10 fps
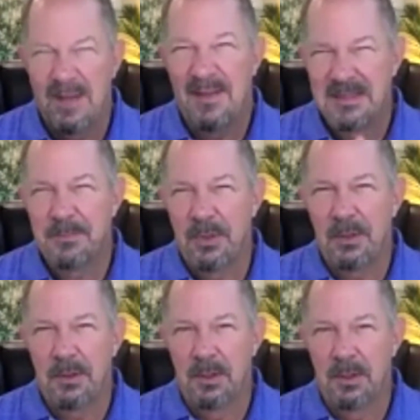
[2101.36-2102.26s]
Okay, that's a
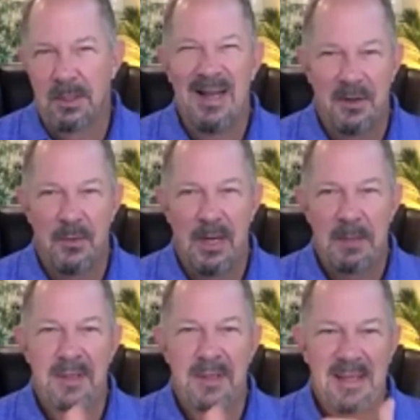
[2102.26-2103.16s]
pretty good hook. Not
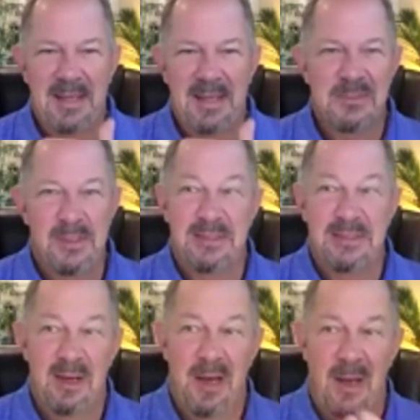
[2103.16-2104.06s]
great, but it gets me
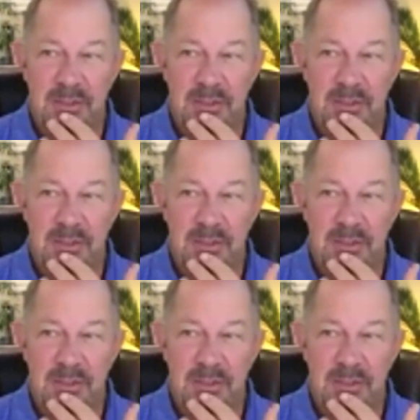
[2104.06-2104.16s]
to say